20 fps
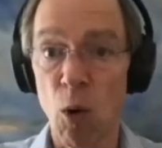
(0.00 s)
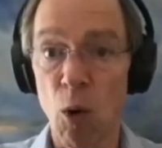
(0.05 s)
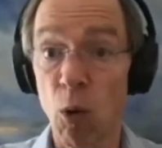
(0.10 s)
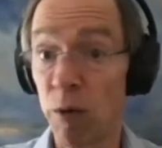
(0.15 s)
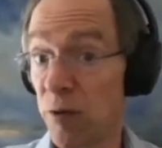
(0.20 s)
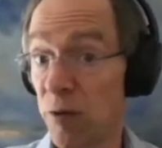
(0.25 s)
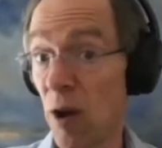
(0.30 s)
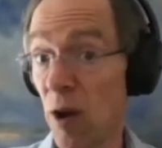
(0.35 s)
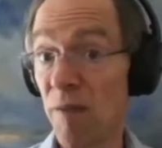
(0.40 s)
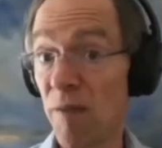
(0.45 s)

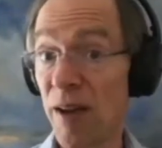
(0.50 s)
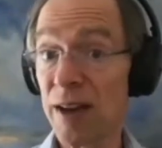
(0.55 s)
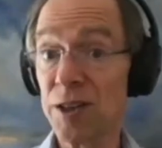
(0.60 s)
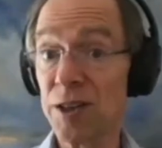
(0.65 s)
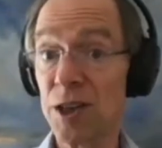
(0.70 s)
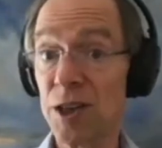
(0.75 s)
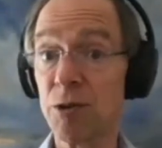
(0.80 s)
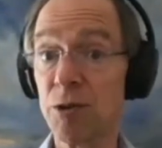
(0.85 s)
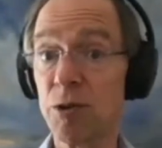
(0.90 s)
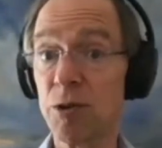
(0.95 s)
or if you have
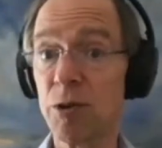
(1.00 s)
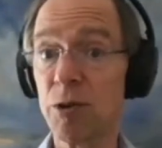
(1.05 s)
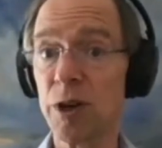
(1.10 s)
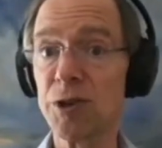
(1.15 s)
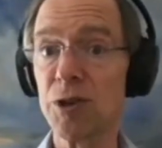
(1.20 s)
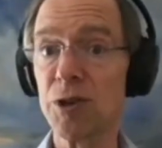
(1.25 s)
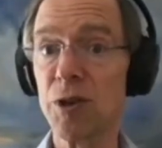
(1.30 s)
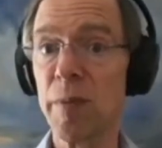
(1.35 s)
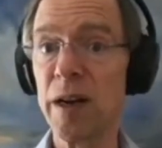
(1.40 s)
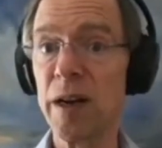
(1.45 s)
access to
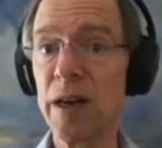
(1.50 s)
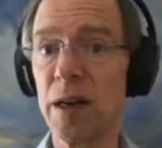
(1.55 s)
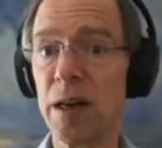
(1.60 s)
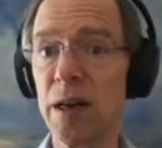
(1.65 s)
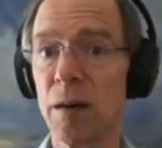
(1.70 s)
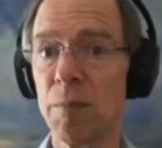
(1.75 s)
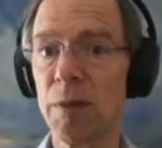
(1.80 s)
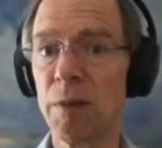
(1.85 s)
traditional media